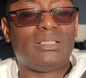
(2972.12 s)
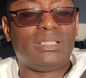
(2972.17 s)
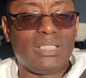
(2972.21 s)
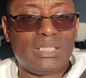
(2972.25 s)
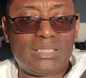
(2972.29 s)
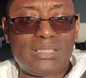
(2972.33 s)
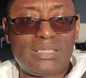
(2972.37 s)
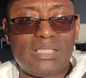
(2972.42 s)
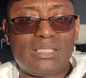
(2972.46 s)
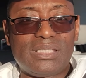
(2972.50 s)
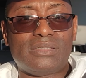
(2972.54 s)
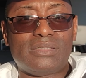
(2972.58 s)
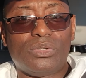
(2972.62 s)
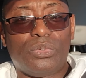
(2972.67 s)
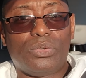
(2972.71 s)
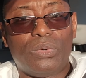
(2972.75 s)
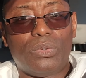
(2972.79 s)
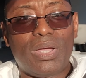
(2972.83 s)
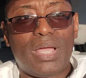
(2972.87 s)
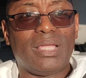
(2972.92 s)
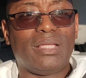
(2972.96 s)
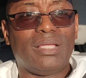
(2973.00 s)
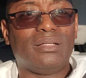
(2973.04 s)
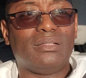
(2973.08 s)
This is the
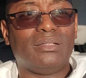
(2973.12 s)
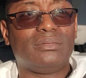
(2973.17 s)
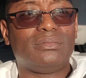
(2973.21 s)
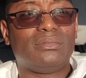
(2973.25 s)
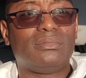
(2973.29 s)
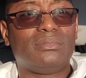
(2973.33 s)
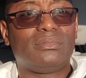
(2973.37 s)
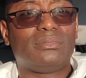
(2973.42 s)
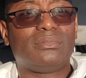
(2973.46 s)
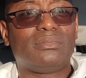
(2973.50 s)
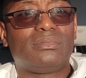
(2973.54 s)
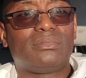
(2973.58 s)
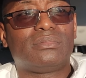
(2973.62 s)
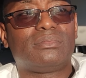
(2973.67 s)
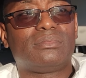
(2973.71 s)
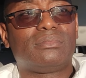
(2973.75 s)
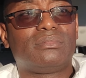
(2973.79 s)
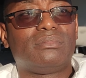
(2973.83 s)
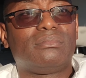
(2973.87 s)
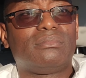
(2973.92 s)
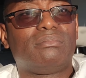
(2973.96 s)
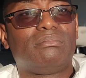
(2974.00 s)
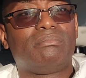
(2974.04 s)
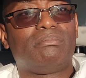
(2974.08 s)
way.
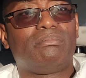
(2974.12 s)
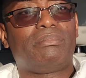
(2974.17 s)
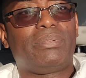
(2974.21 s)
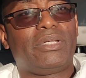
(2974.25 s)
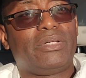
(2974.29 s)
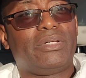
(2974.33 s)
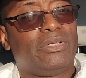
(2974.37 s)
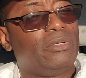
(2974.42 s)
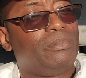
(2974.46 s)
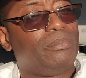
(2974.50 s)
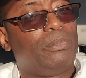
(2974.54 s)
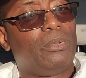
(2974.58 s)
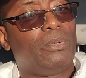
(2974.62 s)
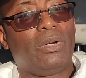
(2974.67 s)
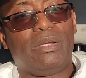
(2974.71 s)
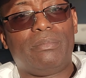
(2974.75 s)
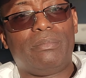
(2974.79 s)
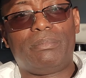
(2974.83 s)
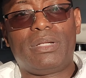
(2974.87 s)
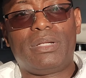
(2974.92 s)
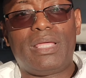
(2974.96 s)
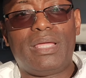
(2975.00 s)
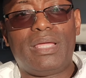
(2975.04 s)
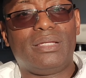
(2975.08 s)
Period,
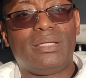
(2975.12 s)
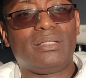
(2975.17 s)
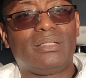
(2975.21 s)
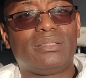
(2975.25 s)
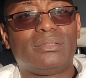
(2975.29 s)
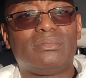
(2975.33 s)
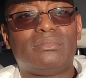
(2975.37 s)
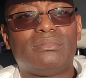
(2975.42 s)
point blank.